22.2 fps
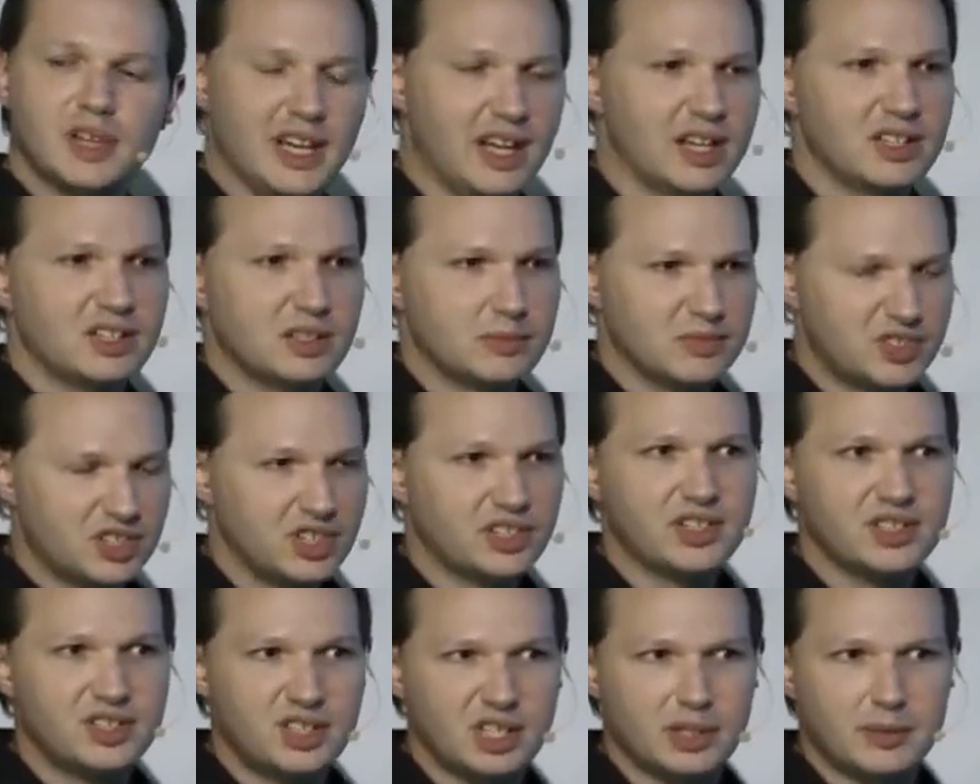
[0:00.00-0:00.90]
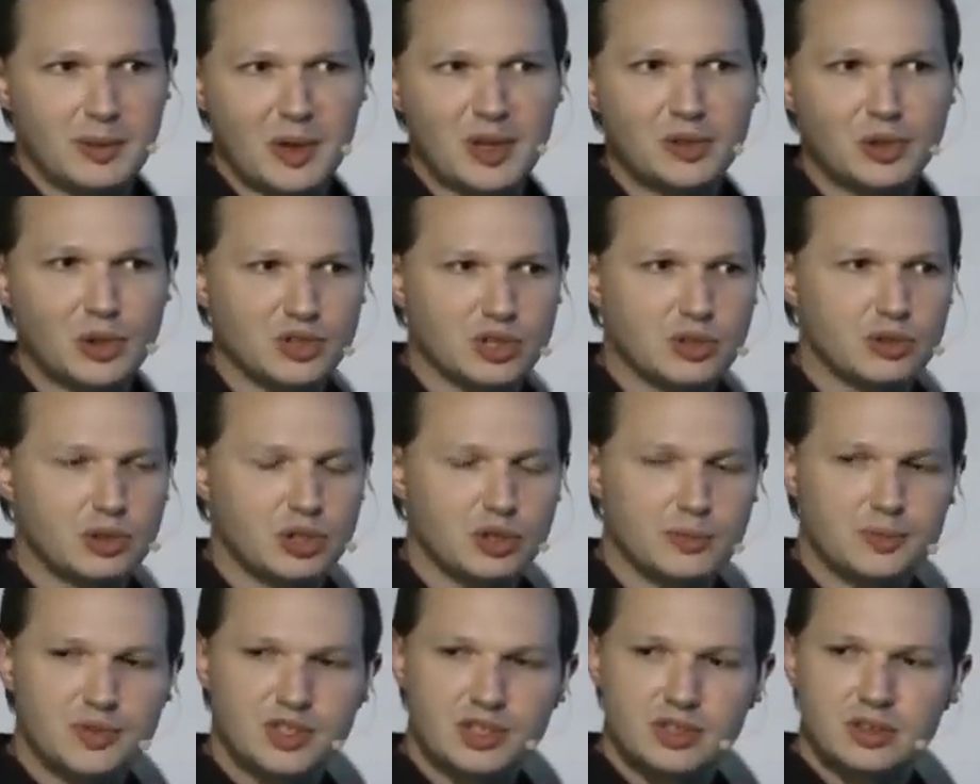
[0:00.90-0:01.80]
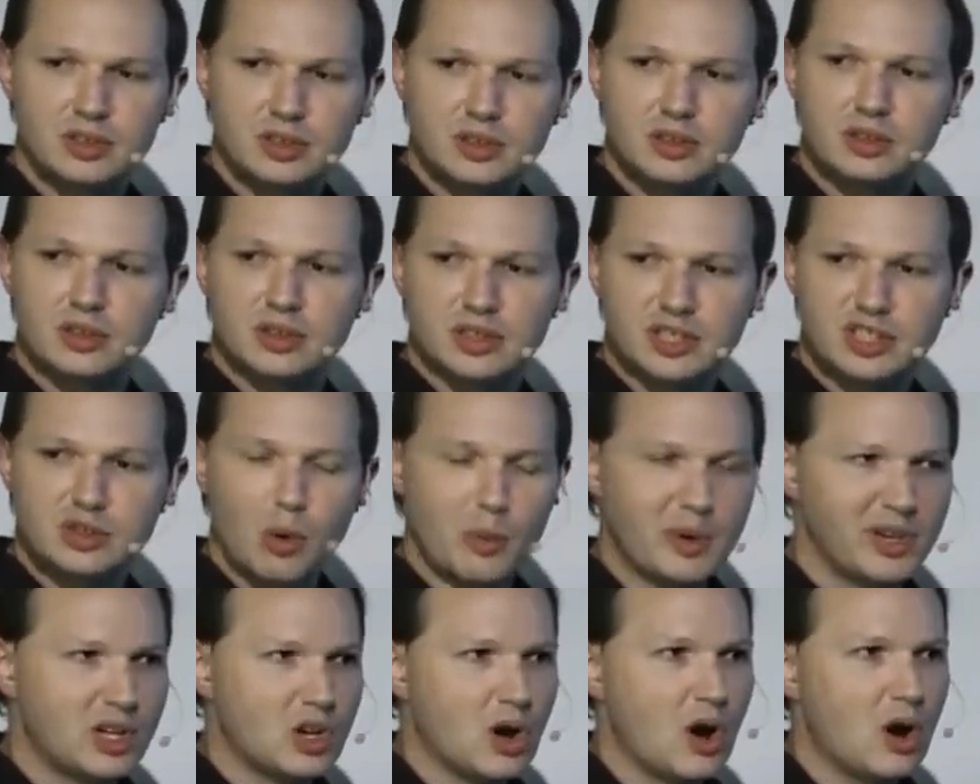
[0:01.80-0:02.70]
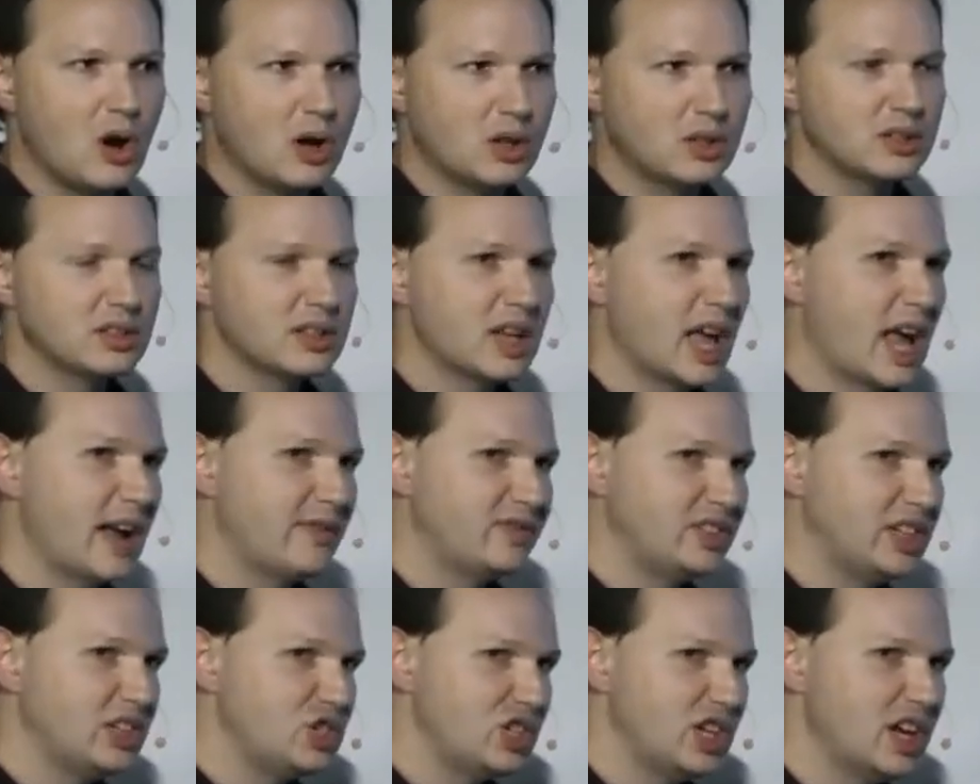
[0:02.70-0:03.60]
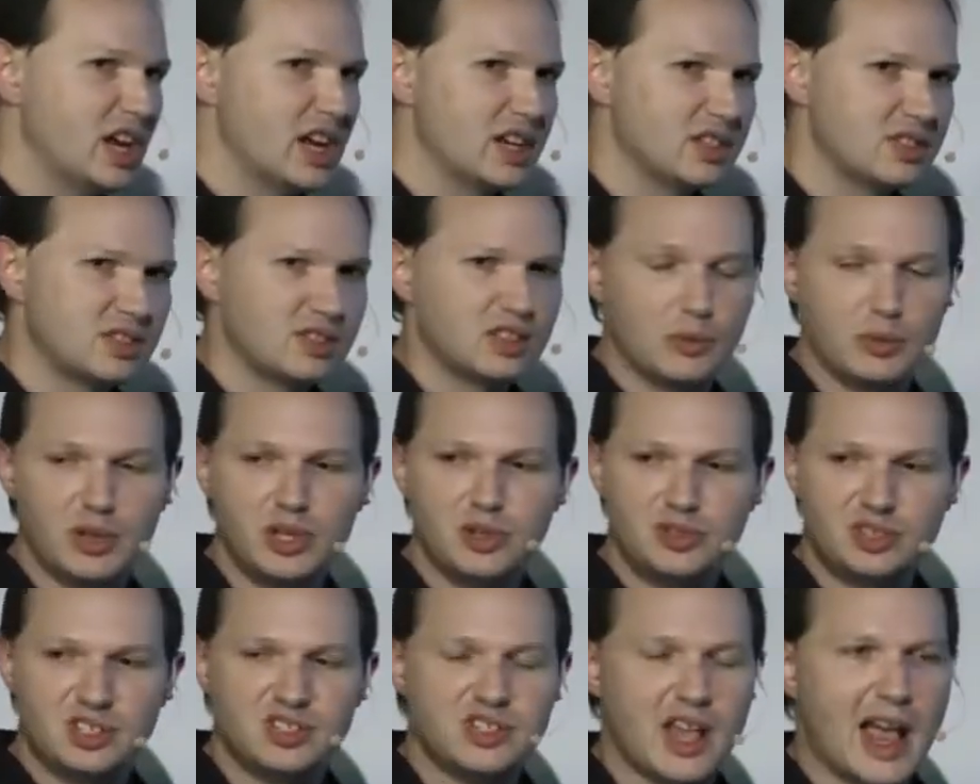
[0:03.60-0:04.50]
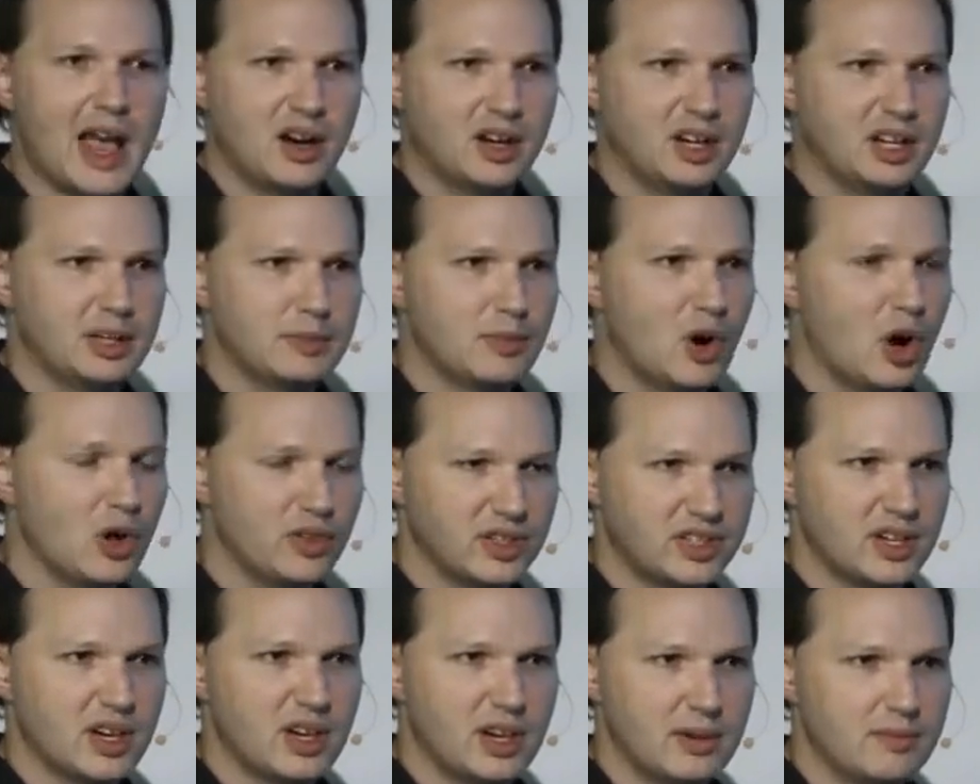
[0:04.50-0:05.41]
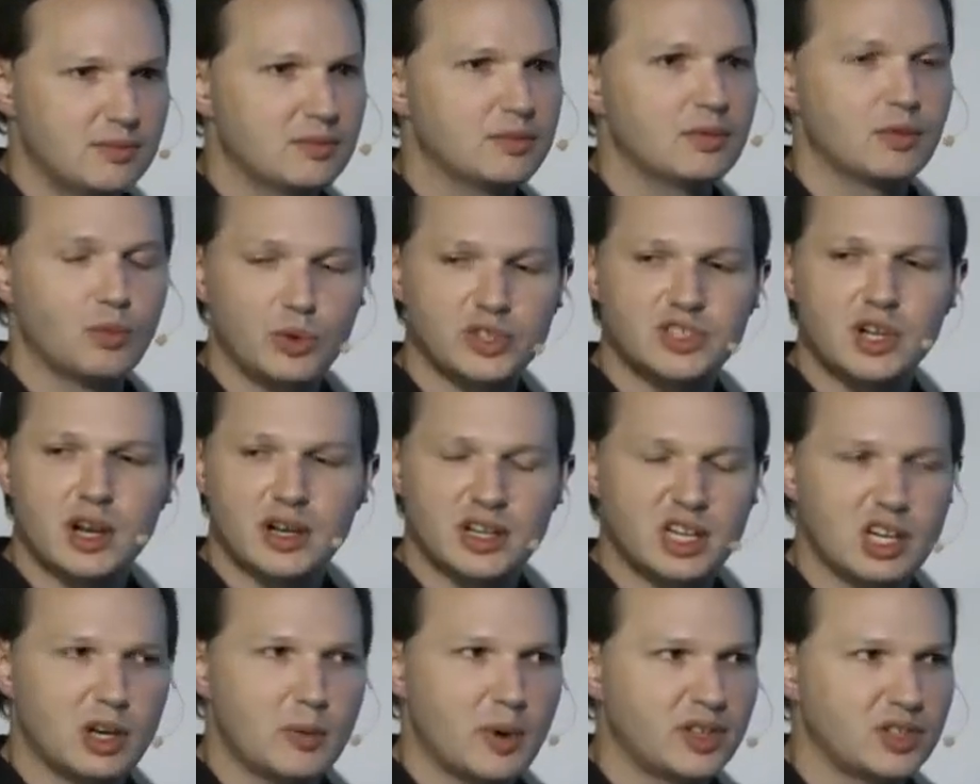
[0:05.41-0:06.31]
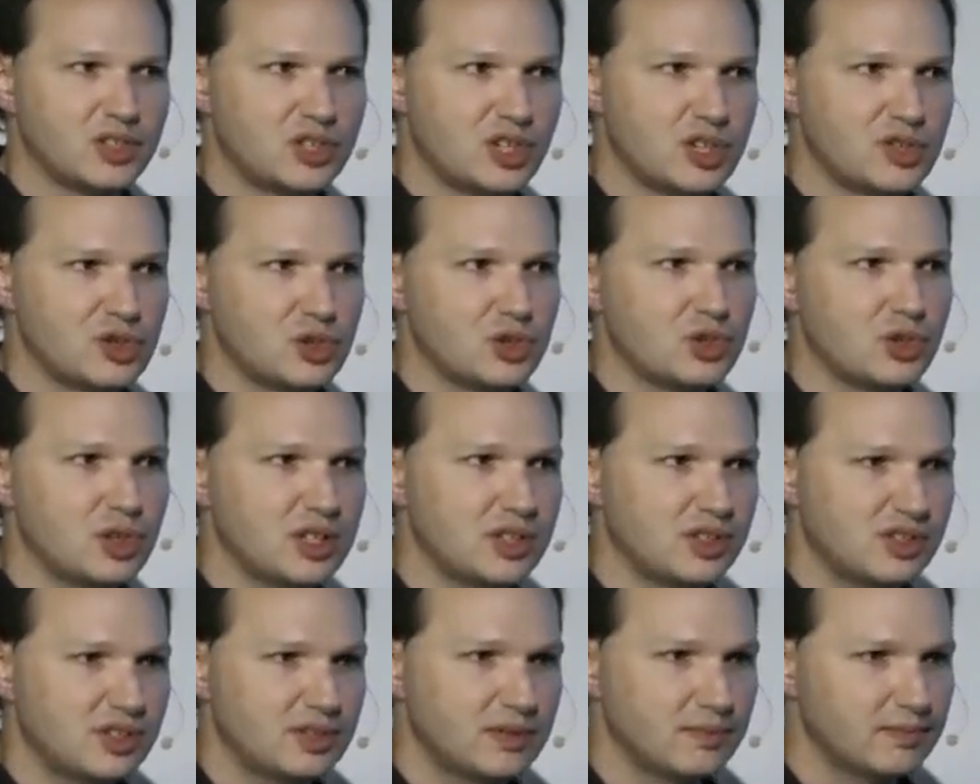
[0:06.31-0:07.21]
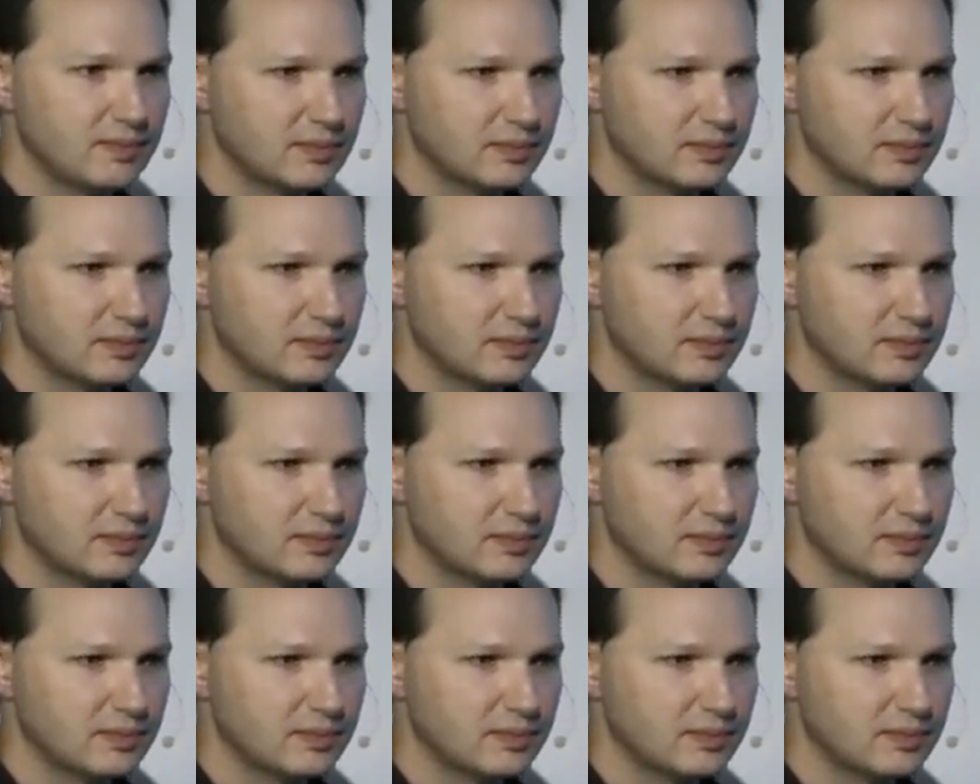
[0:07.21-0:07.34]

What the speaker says: and get some statistic about those groups. This is what we call FTGS, and we use this acronym all the time when talking about decision trees,